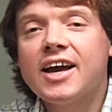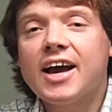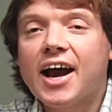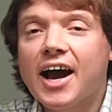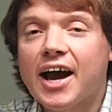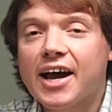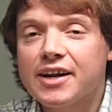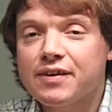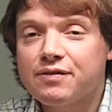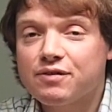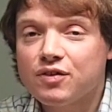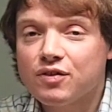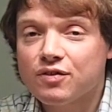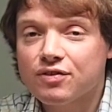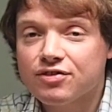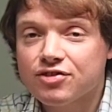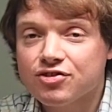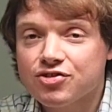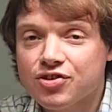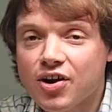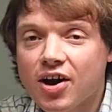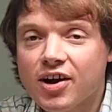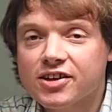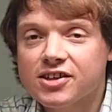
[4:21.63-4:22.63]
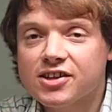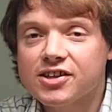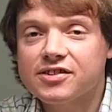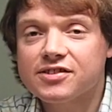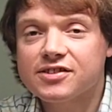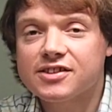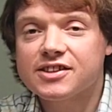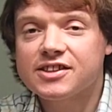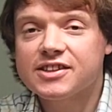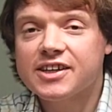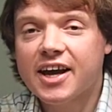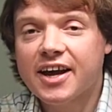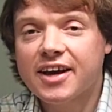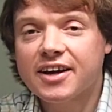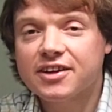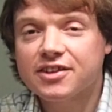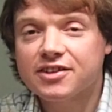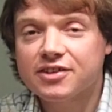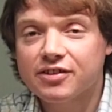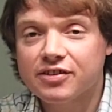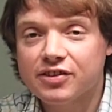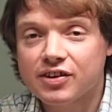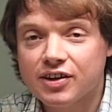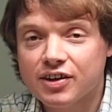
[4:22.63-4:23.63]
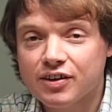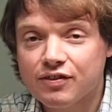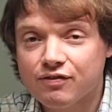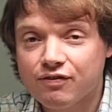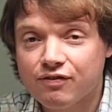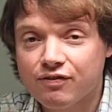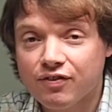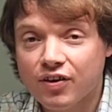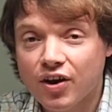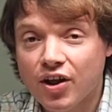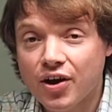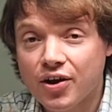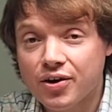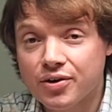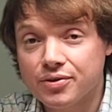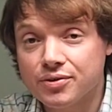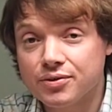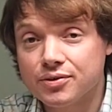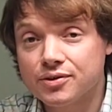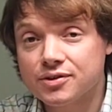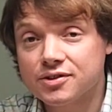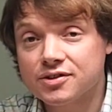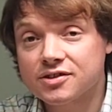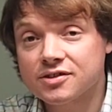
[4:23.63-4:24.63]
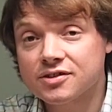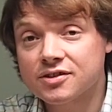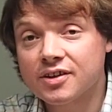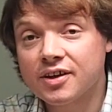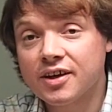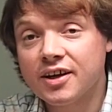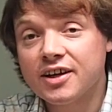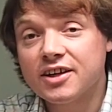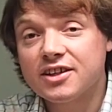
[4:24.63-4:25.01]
And if you structure the text so that it flows,